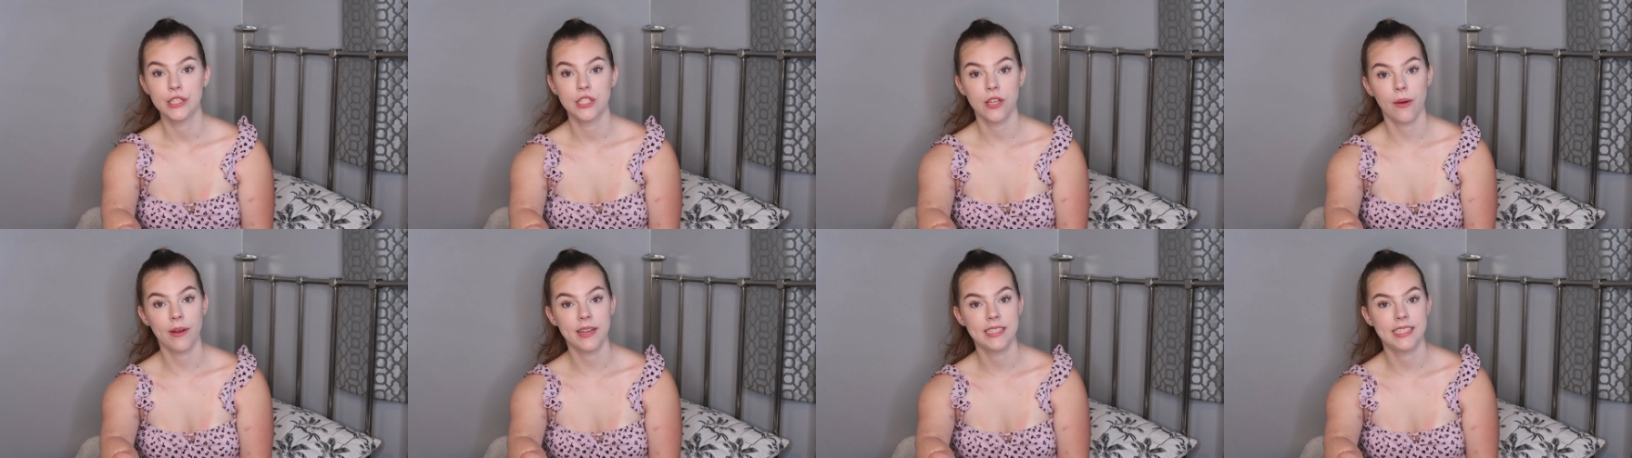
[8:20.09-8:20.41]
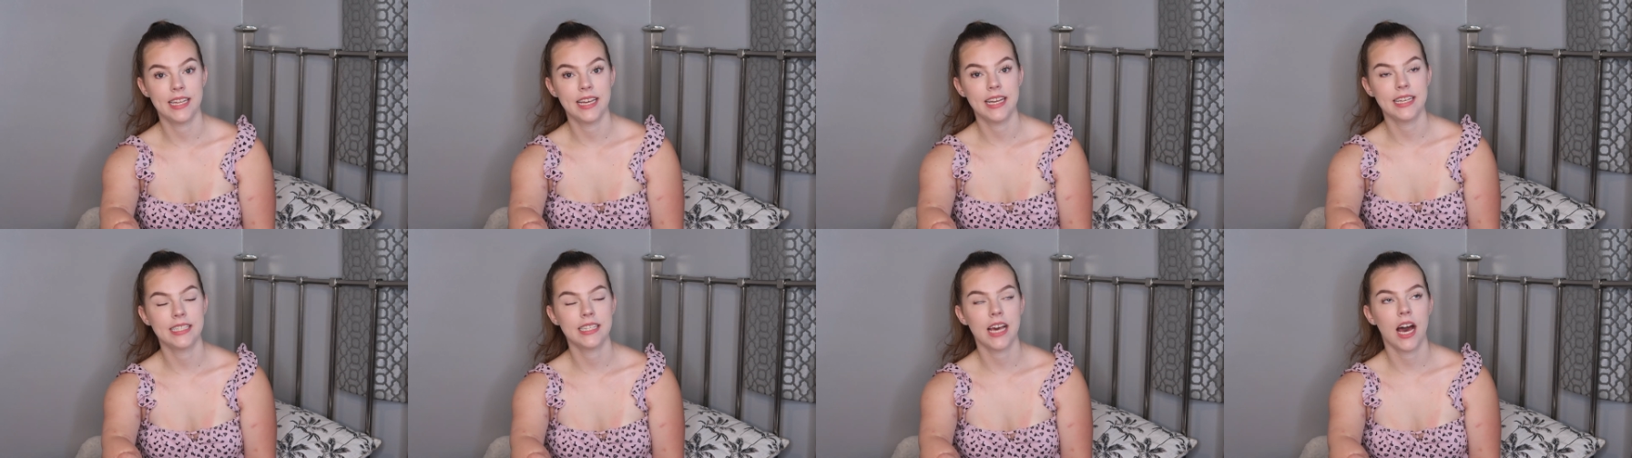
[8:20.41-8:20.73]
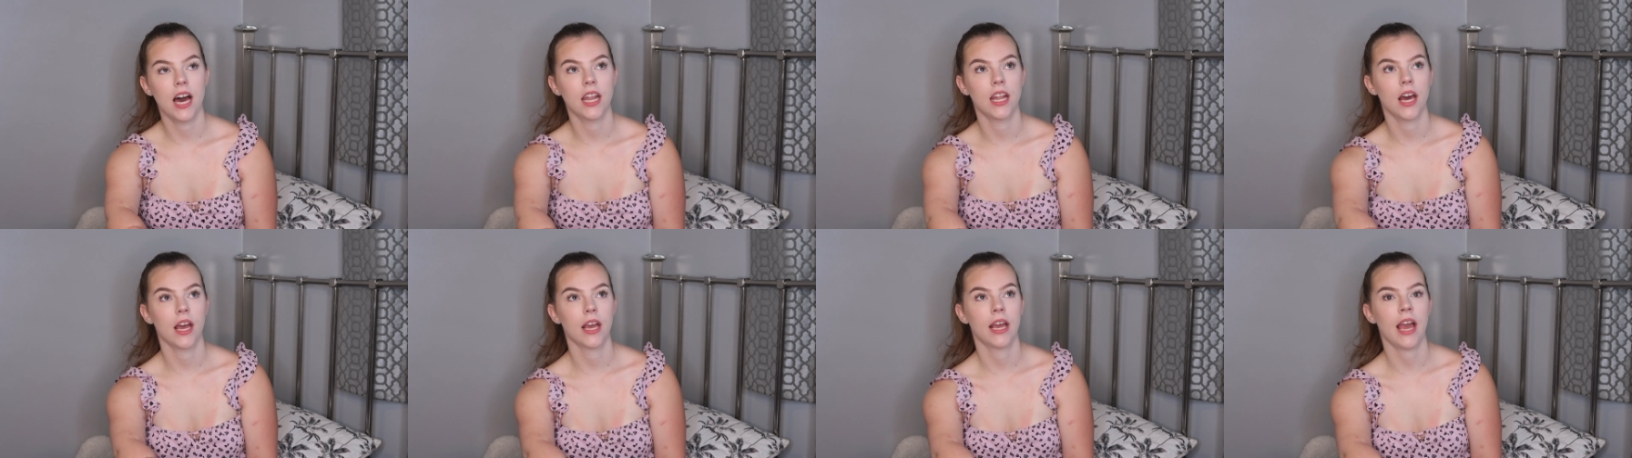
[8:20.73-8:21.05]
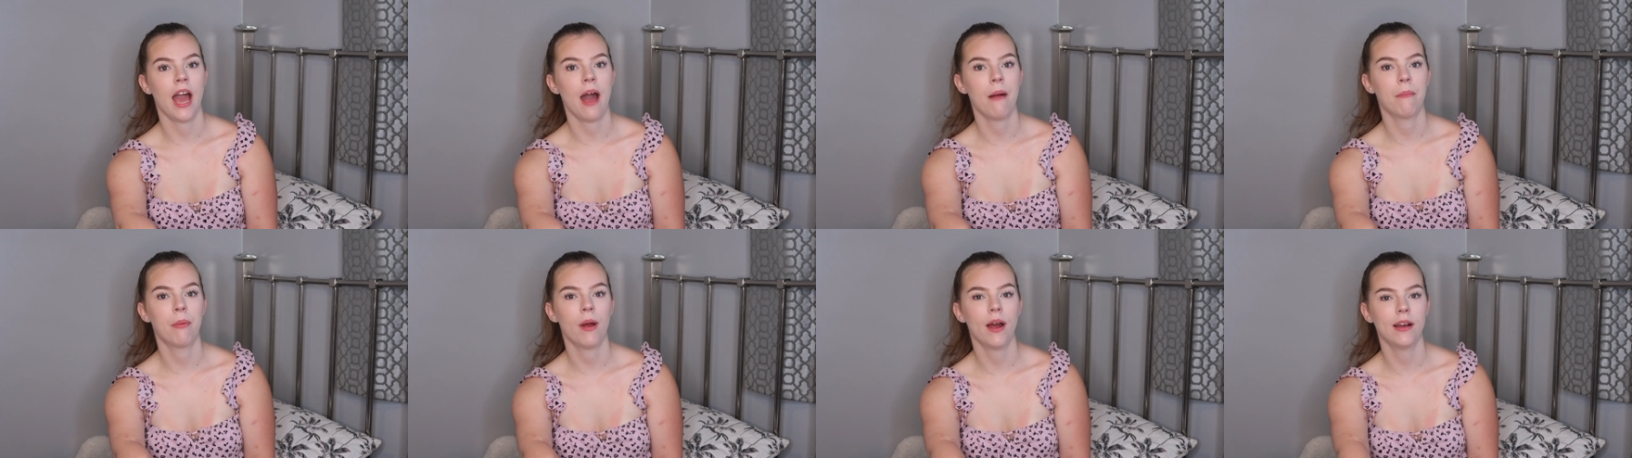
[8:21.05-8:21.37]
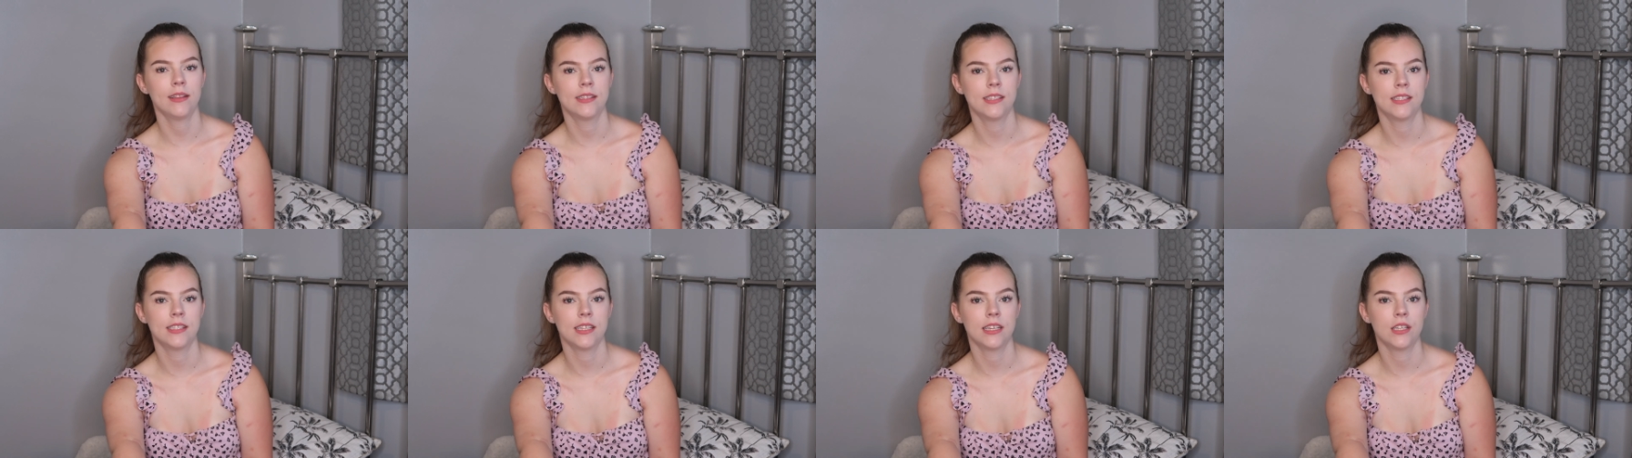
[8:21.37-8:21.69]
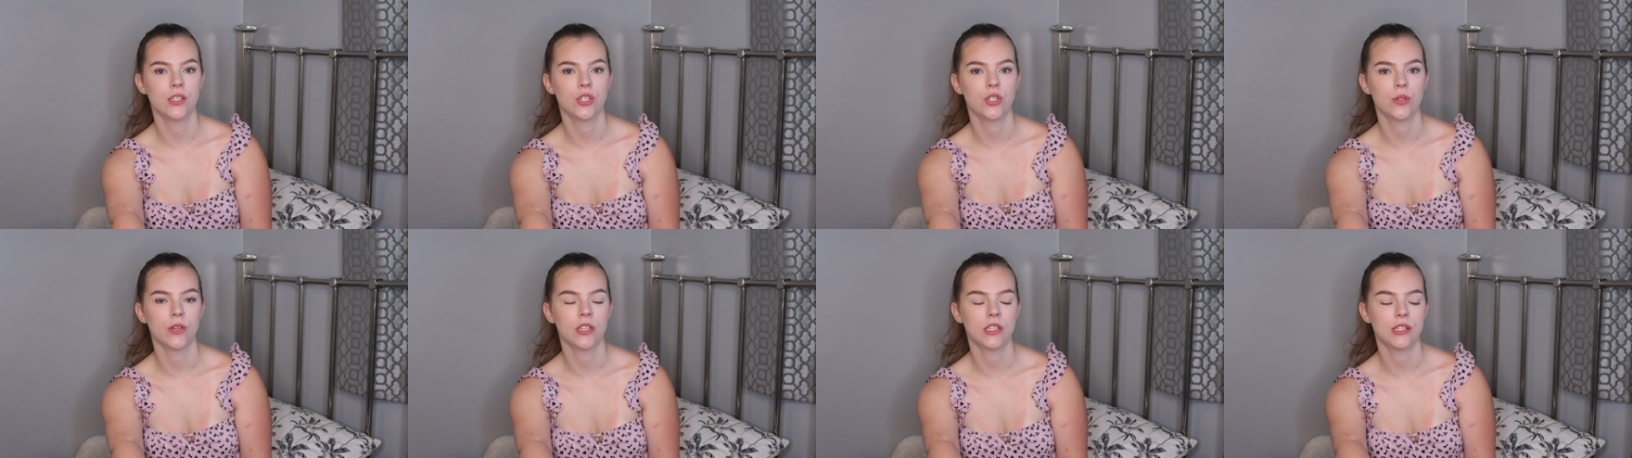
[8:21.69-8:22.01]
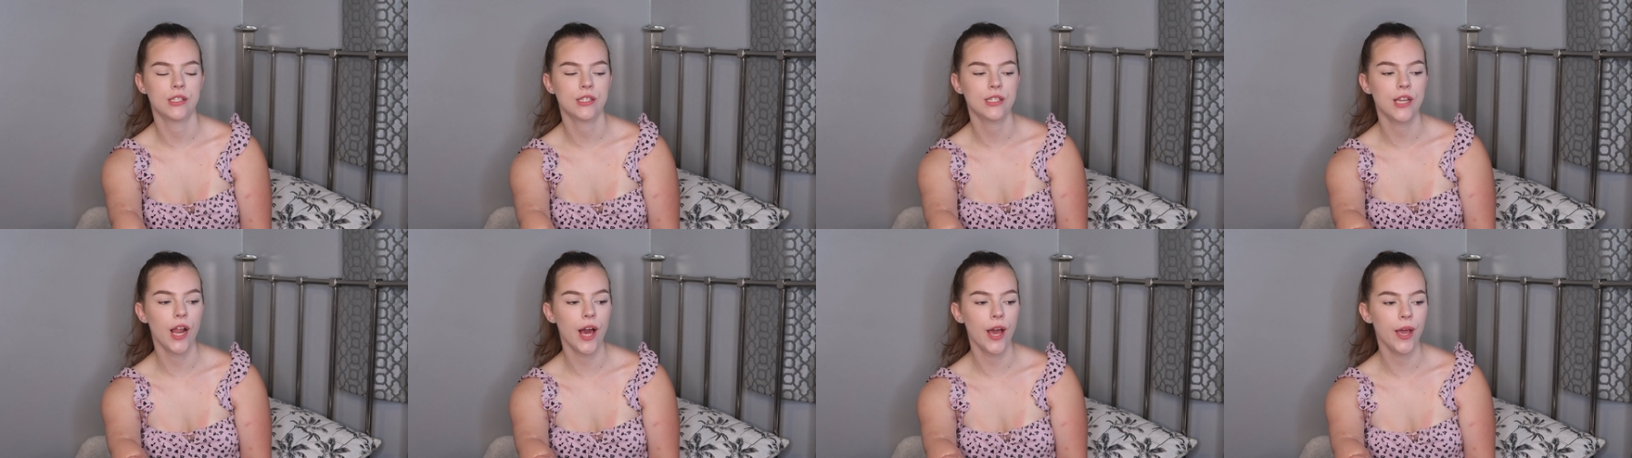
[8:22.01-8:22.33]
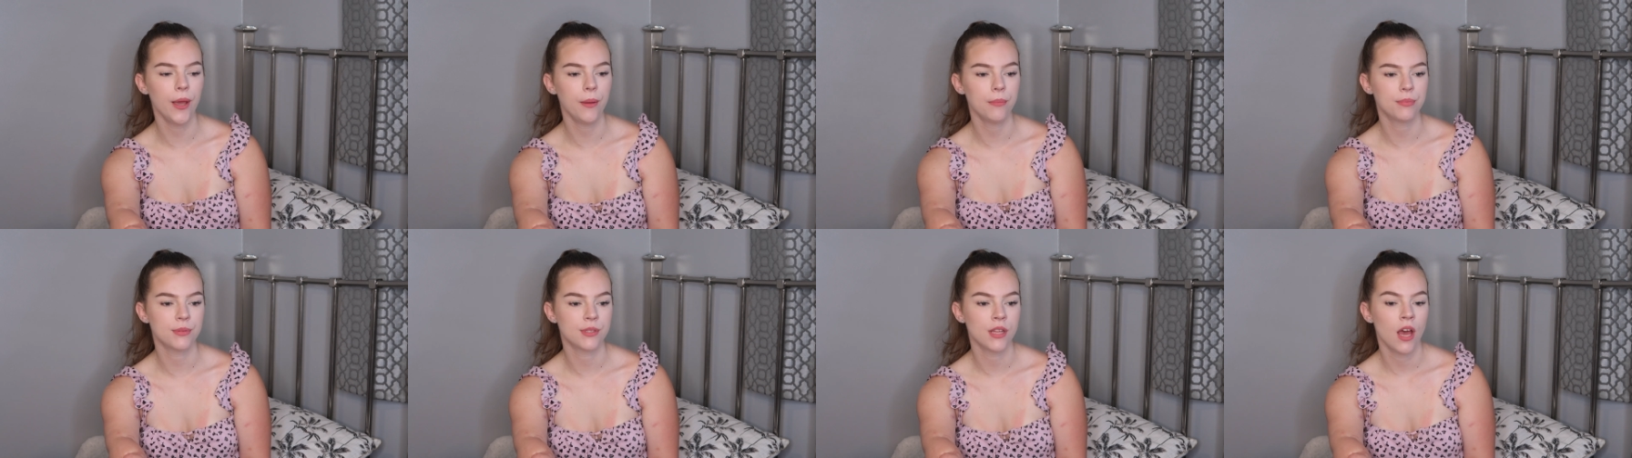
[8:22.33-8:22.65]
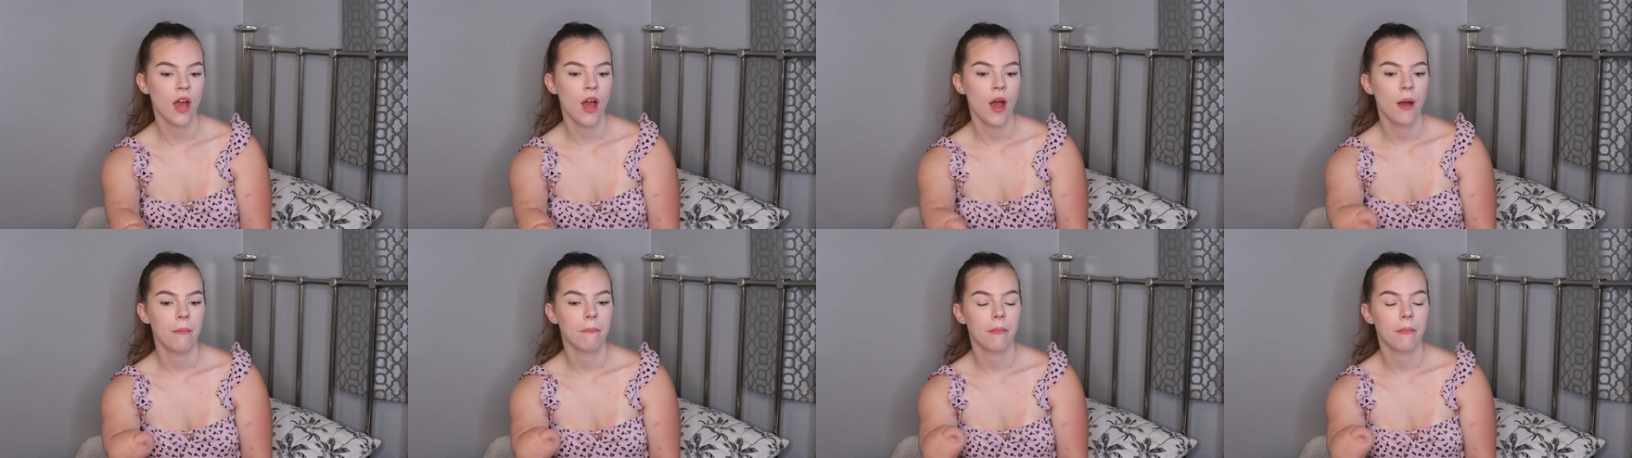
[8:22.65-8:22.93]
So I did, and I kept practicing doing slopes.